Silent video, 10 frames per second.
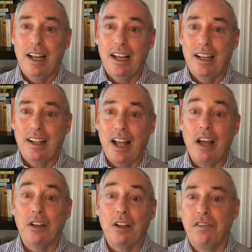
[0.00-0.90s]

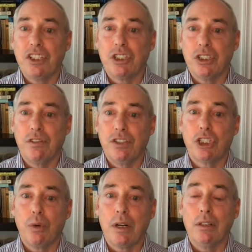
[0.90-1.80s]
Health officials have
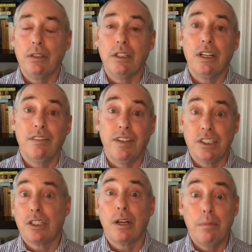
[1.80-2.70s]
struggled to
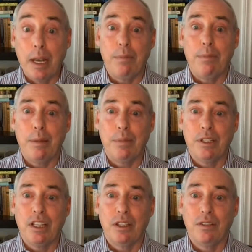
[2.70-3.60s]
convince many
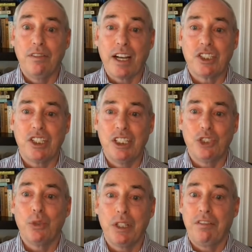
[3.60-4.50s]
people that the vaccine
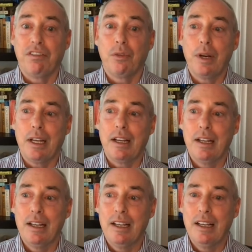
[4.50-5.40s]
is really
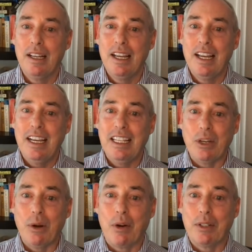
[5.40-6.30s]
free and
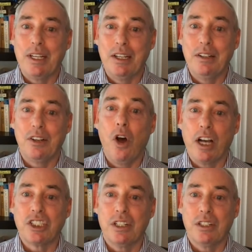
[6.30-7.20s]
there aren't hidden
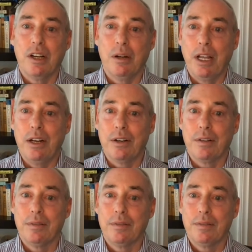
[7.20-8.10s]
costs that'll come
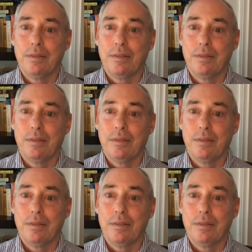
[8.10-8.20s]
later,